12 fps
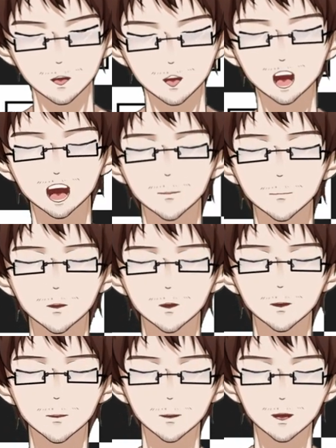I
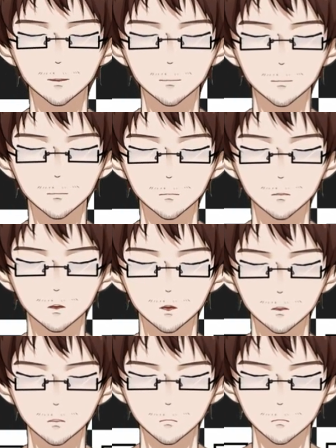apologize to you
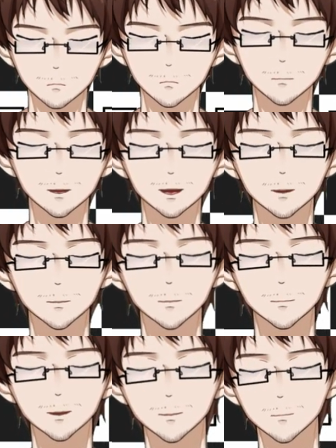all for making this
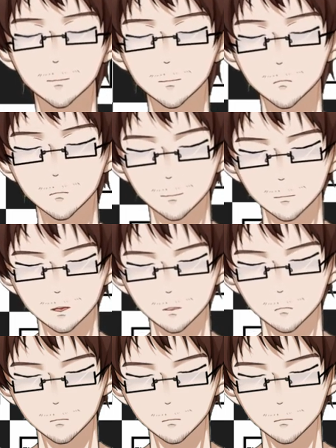April Fool's video.